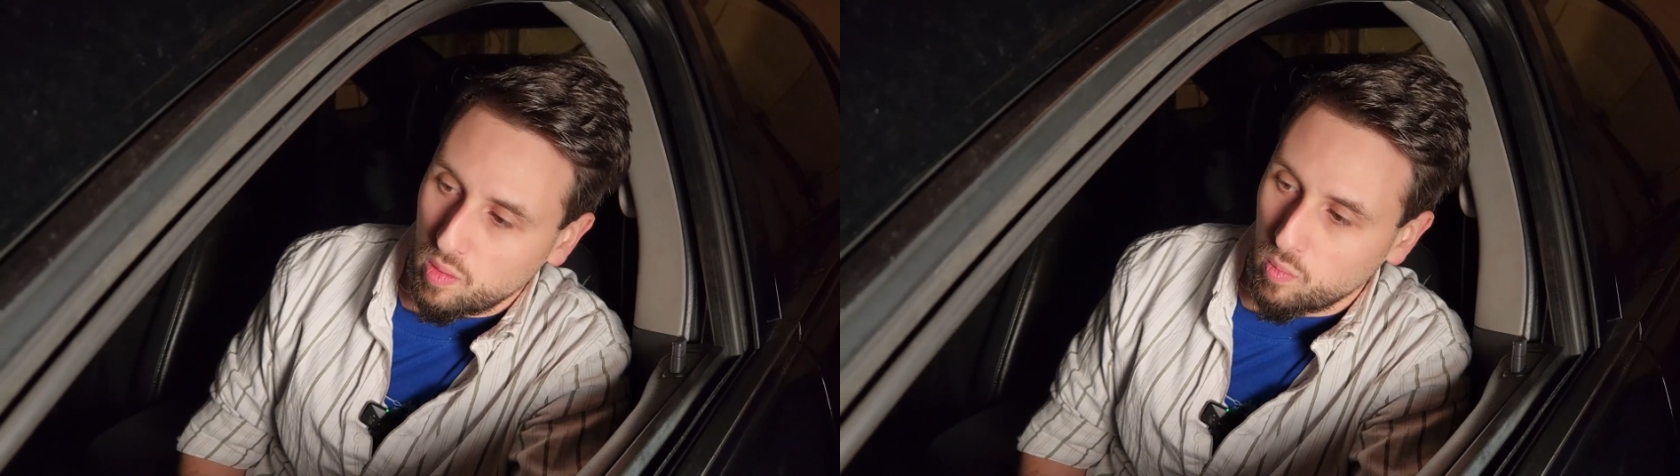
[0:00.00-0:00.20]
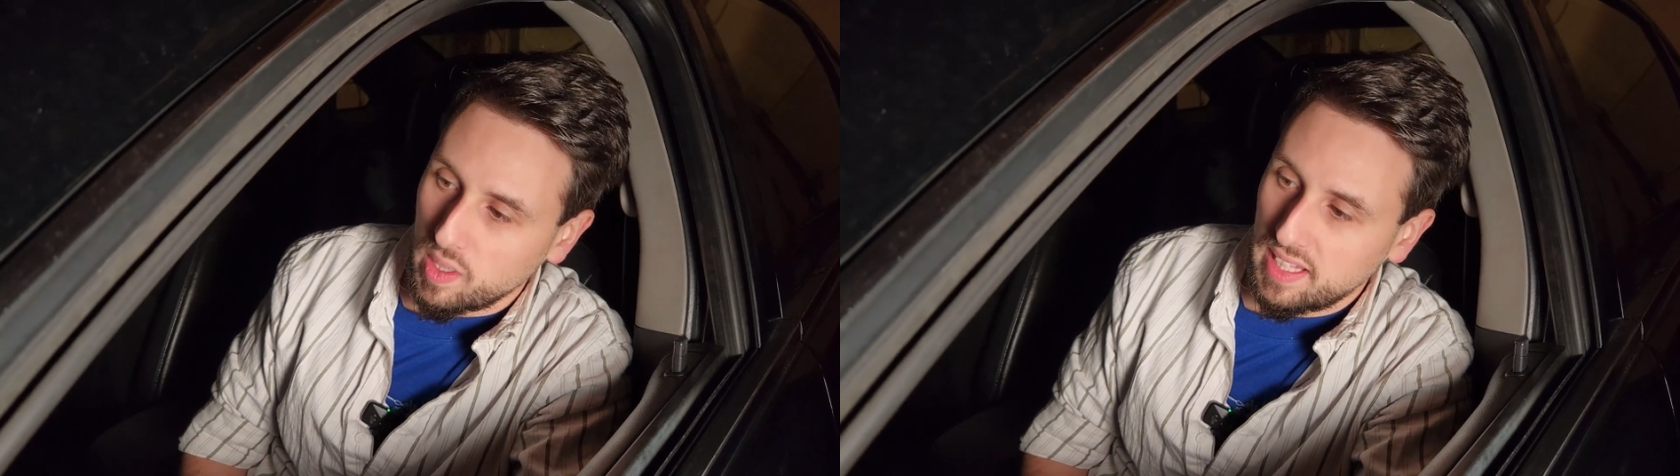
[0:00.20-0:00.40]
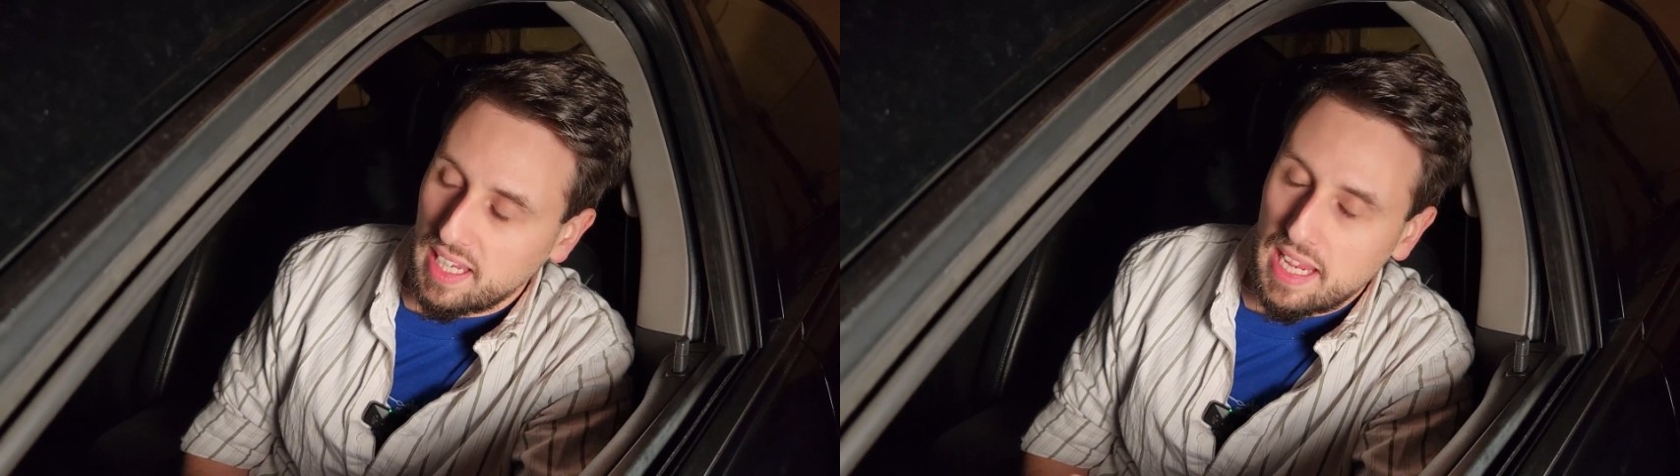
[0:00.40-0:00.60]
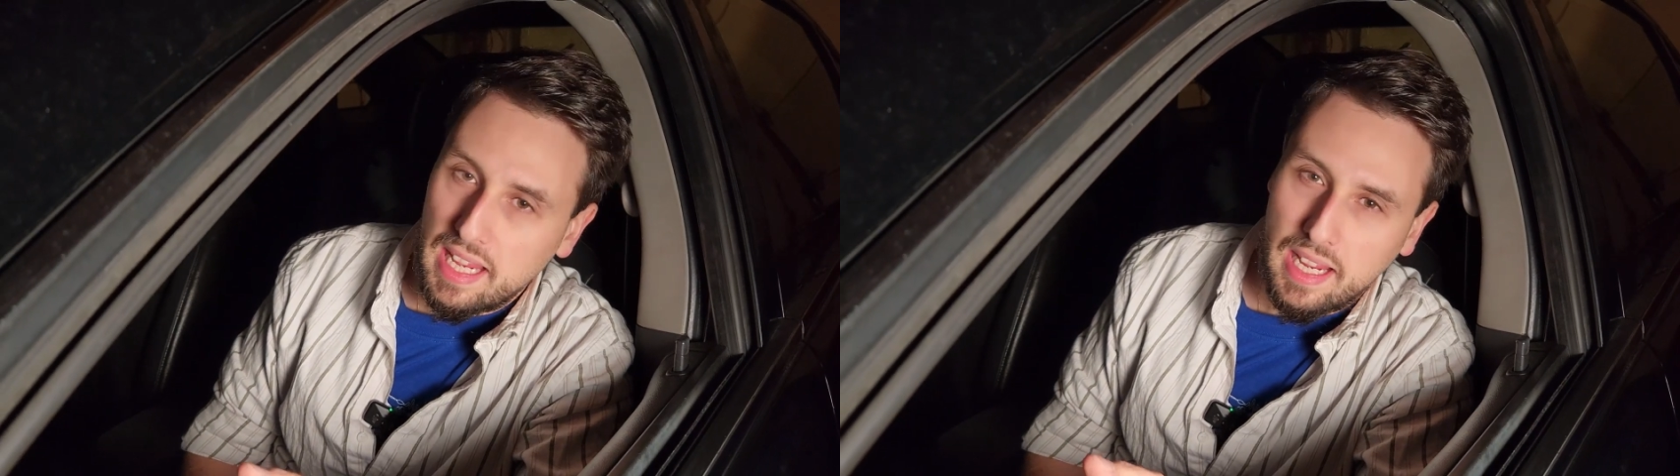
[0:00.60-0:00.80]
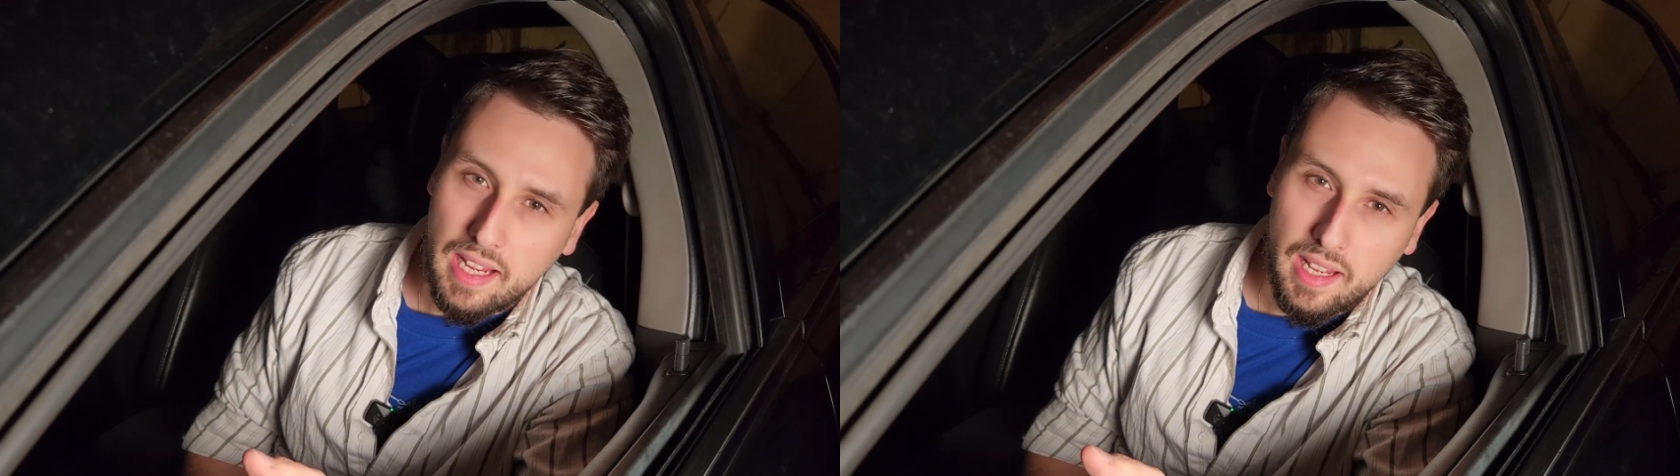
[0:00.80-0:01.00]
When
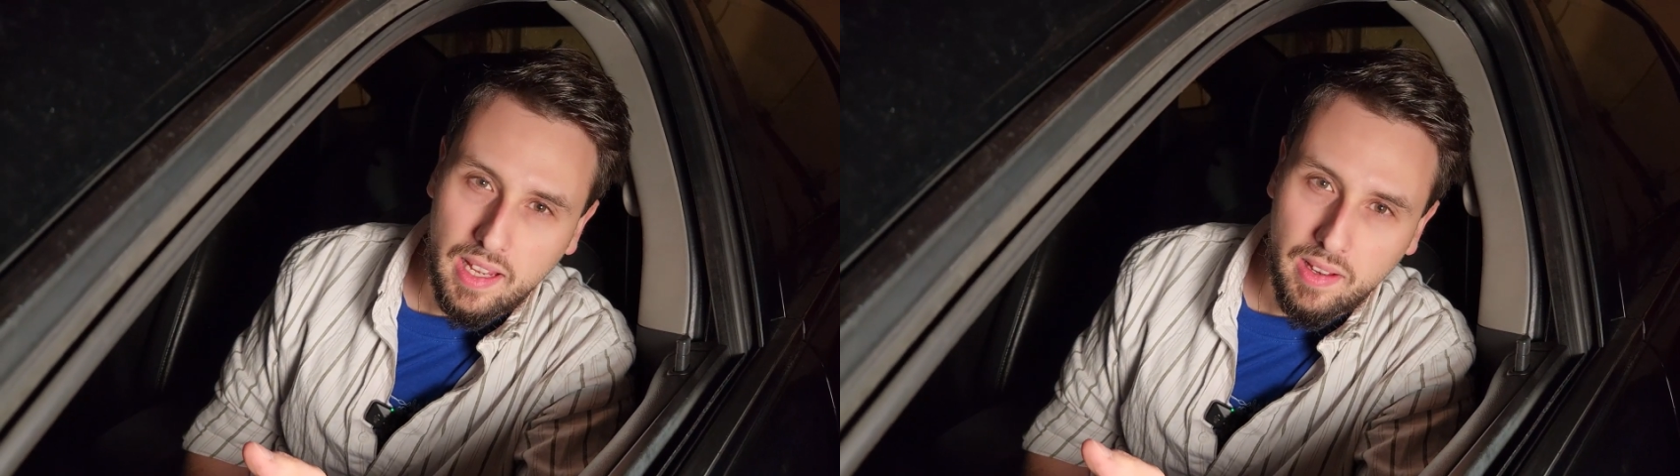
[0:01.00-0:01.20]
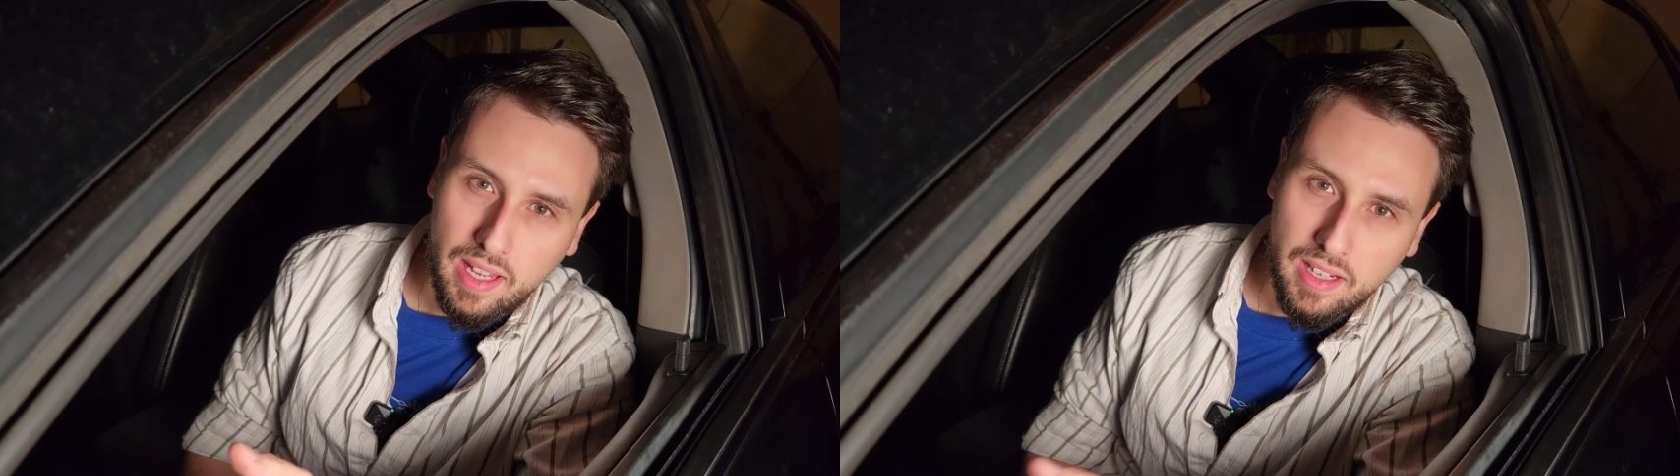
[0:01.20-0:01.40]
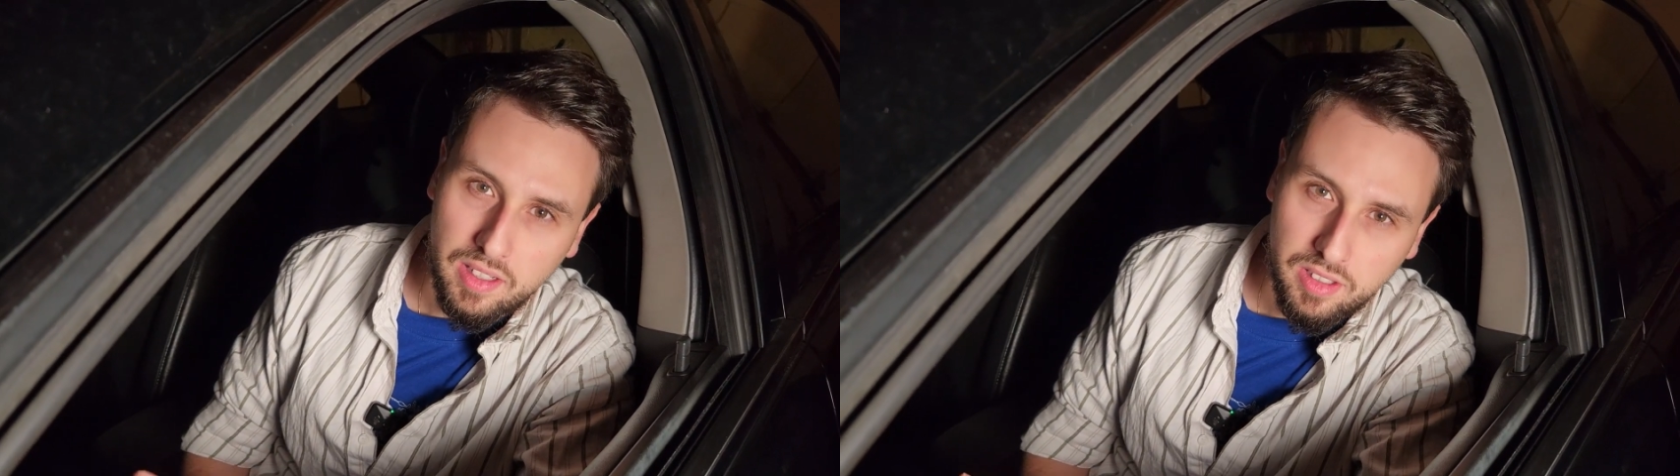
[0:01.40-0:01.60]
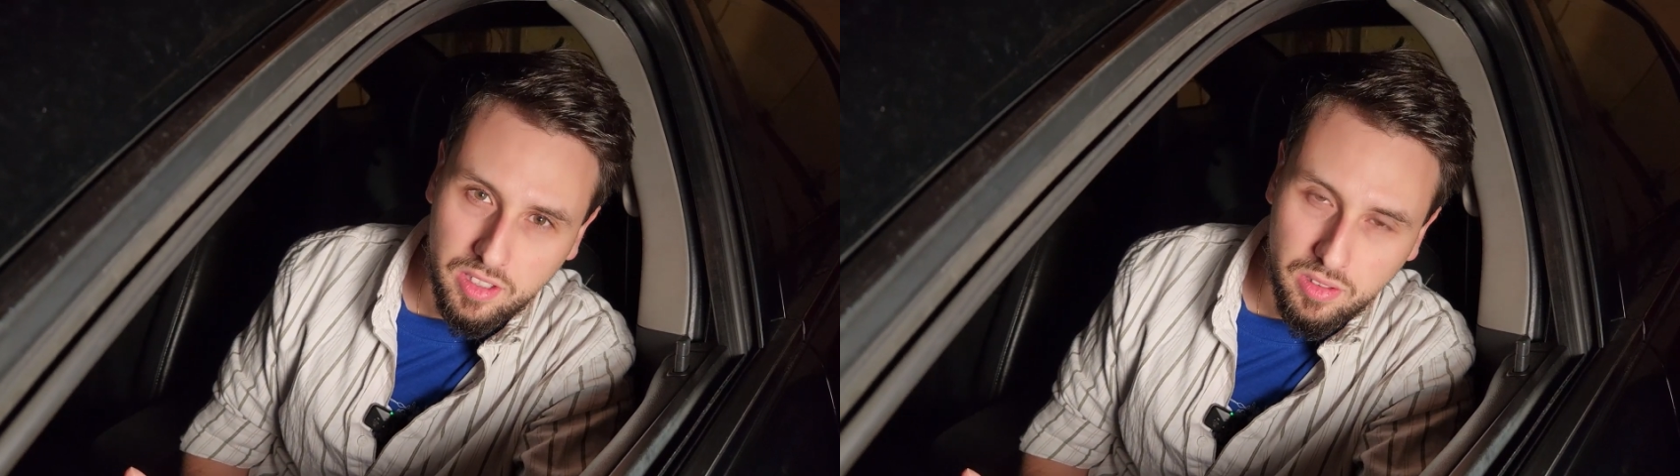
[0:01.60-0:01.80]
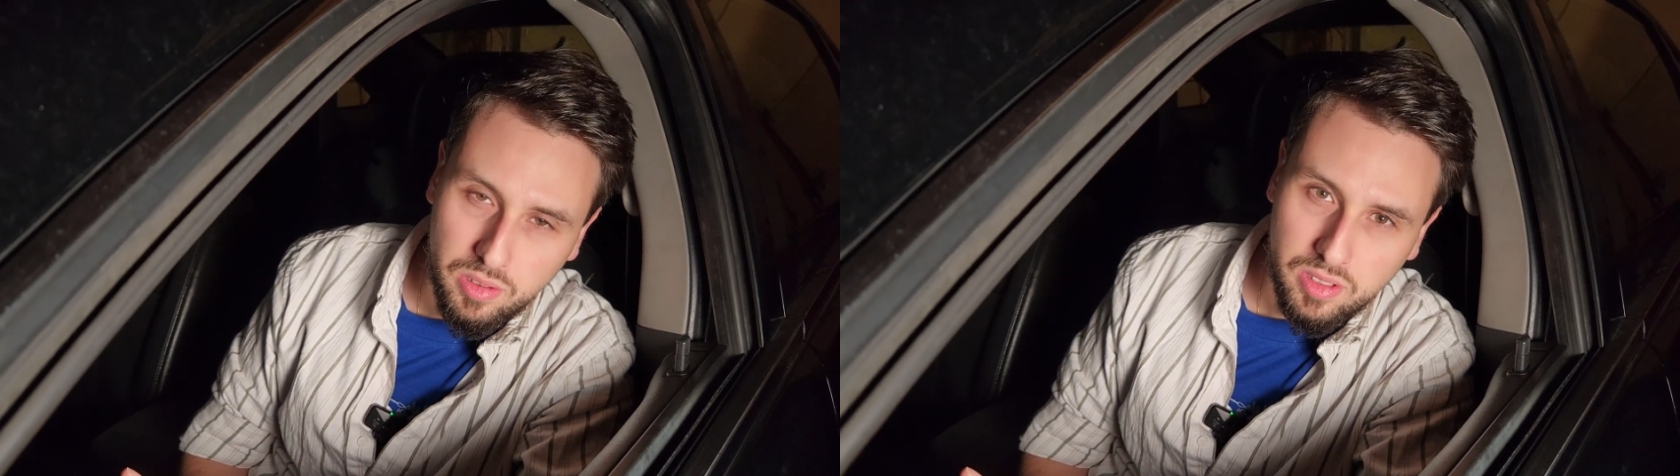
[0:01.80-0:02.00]
they
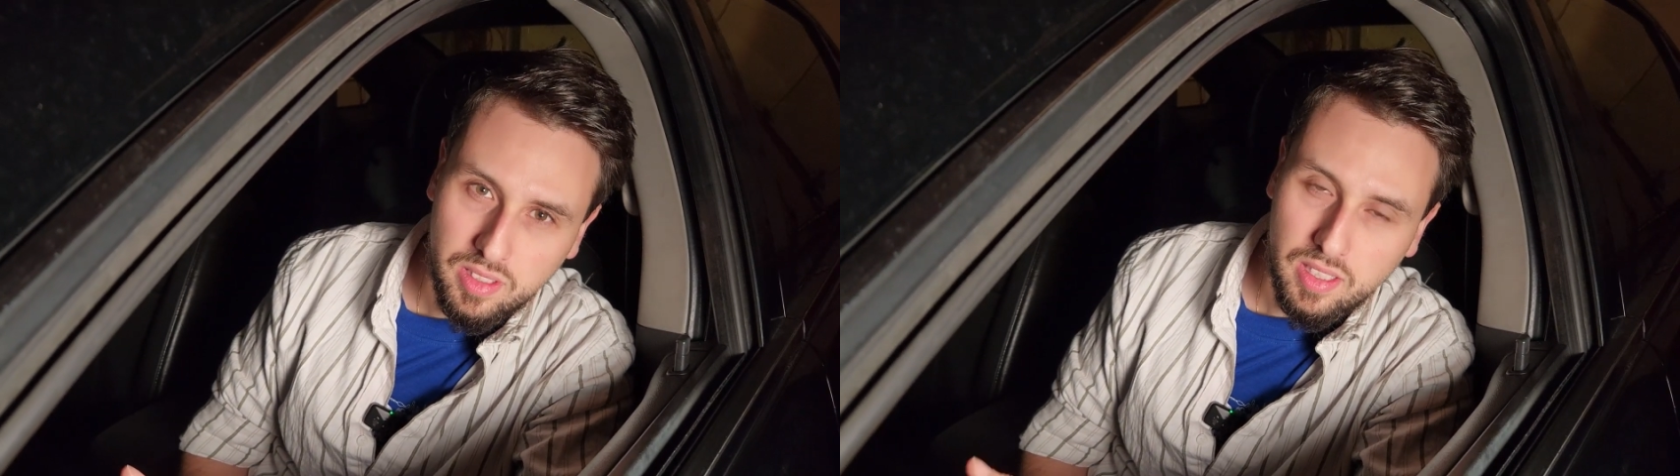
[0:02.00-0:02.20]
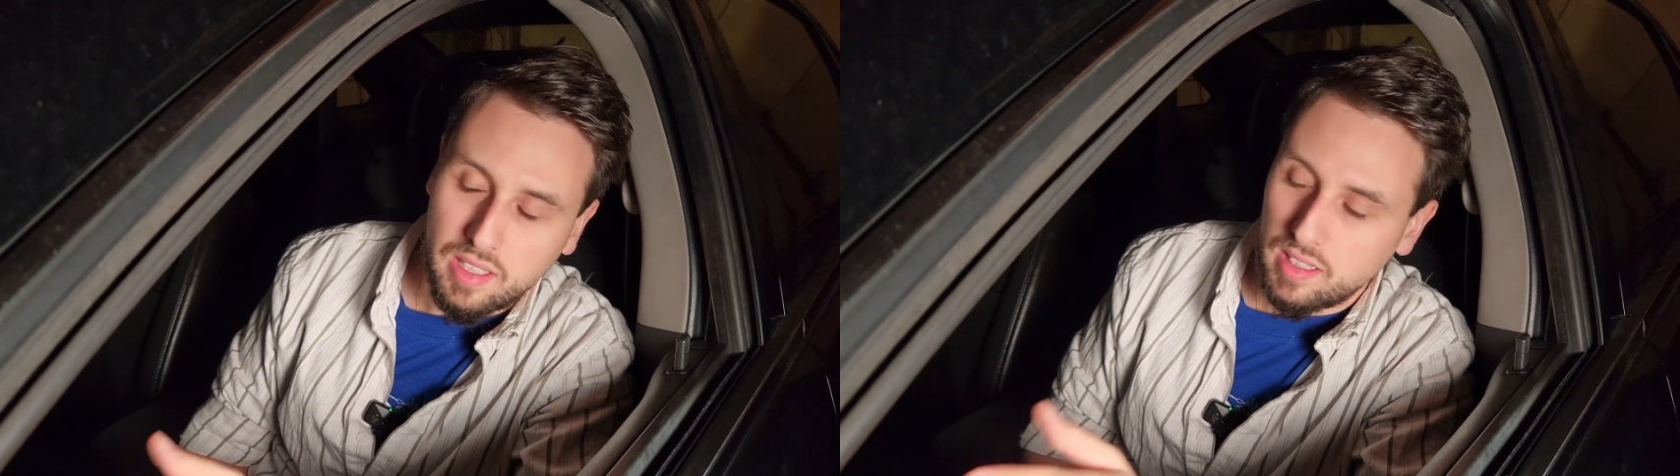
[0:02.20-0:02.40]
introduced